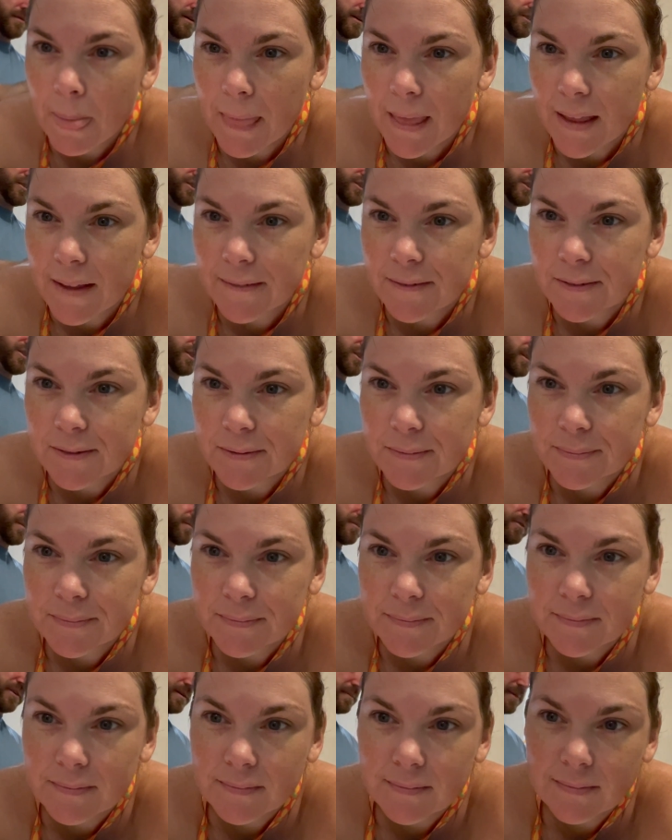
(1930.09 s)
Just took
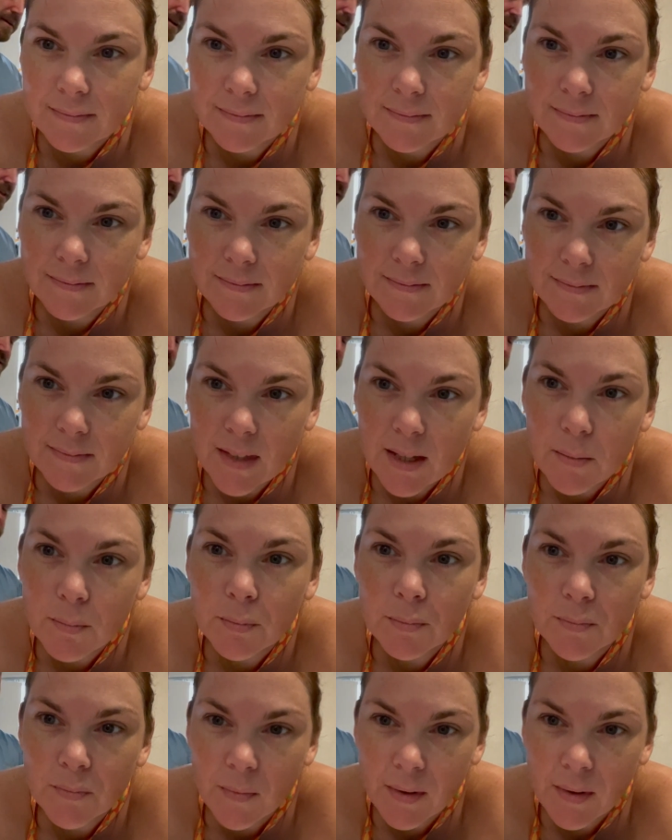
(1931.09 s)
pre-med classes, babe.